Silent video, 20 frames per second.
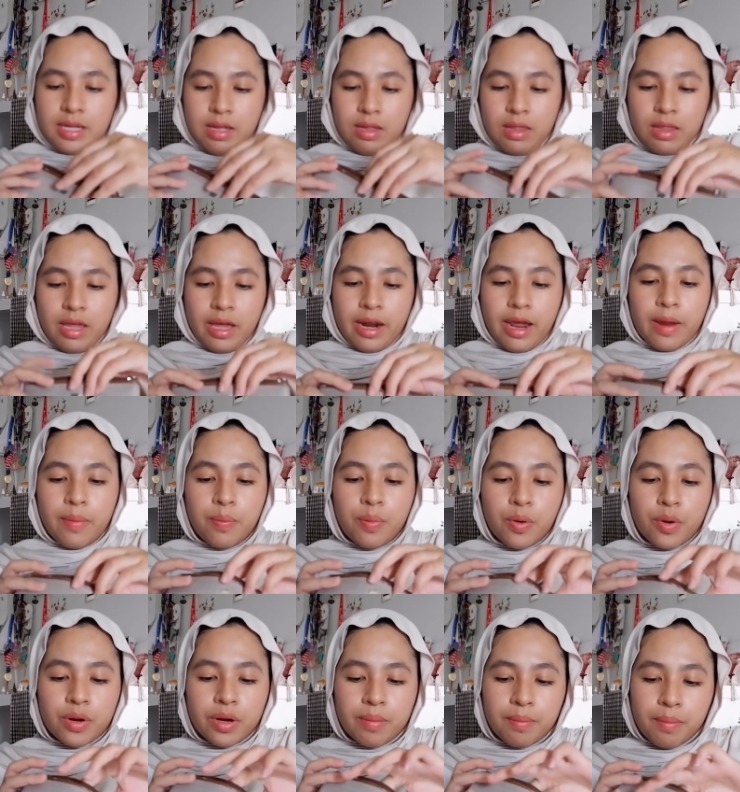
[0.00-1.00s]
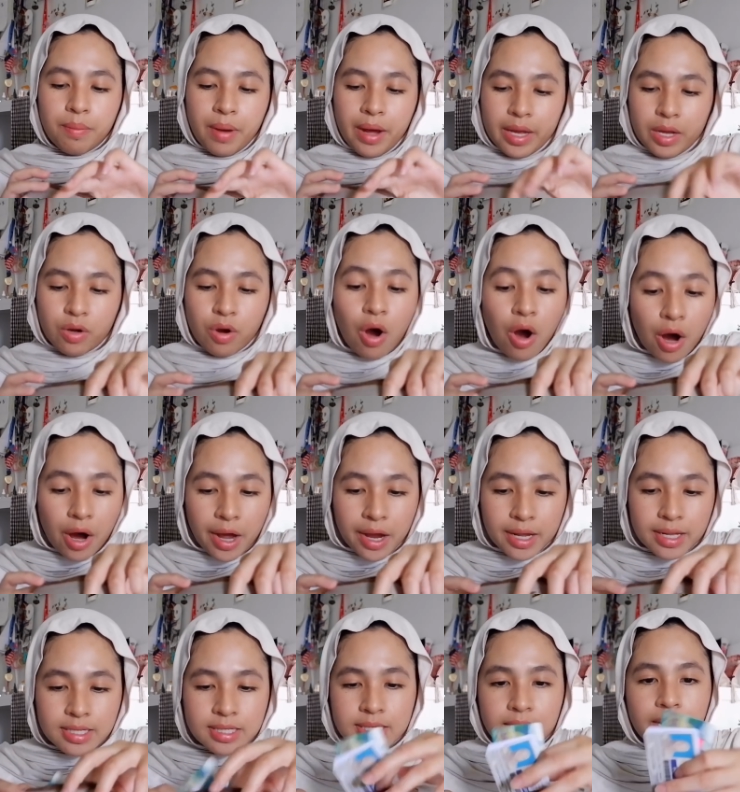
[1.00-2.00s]
that I put my
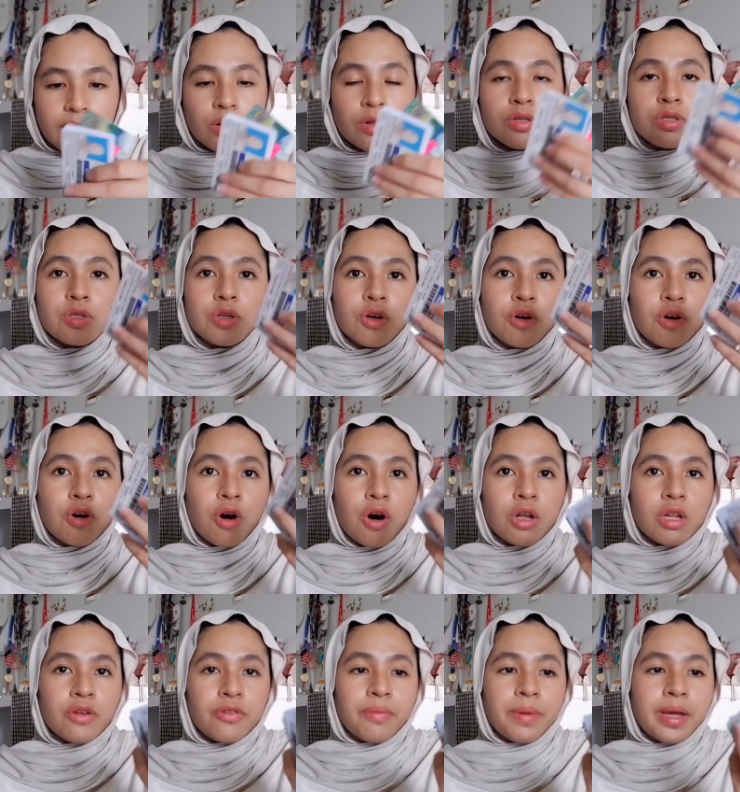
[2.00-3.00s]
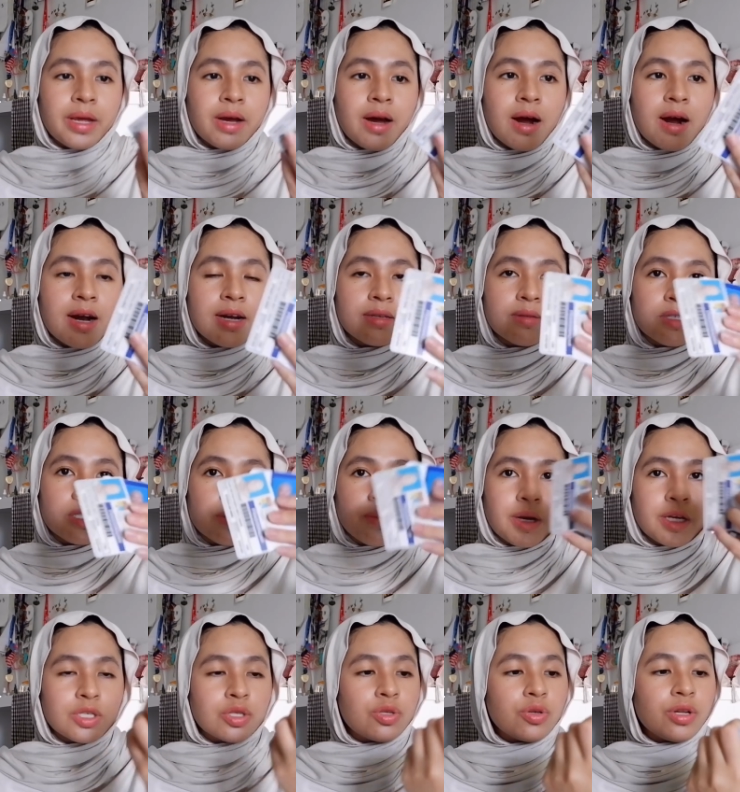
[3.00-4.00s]
coins and also all of my cards,
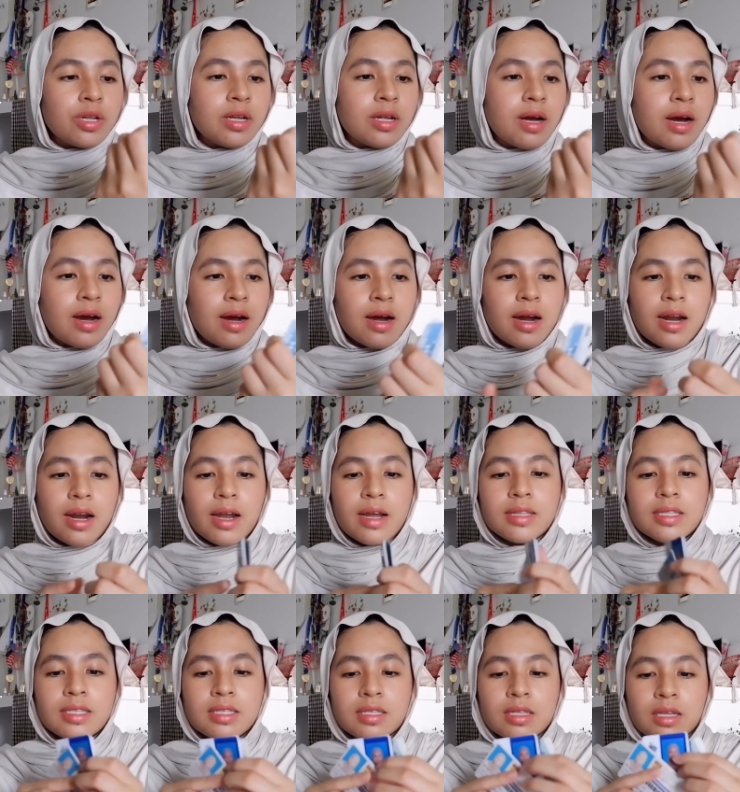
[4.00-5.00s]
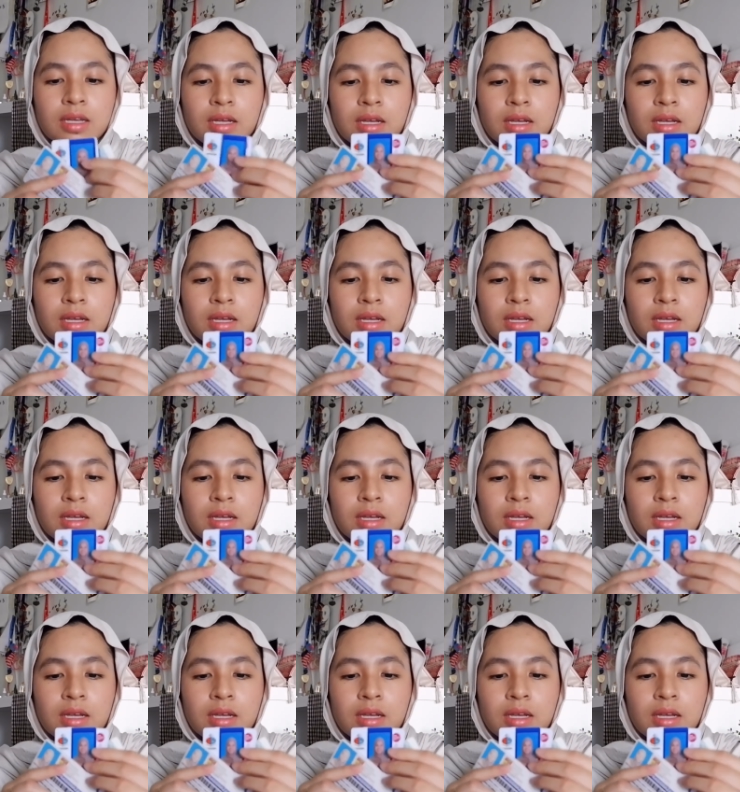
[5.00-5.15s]
my student cards,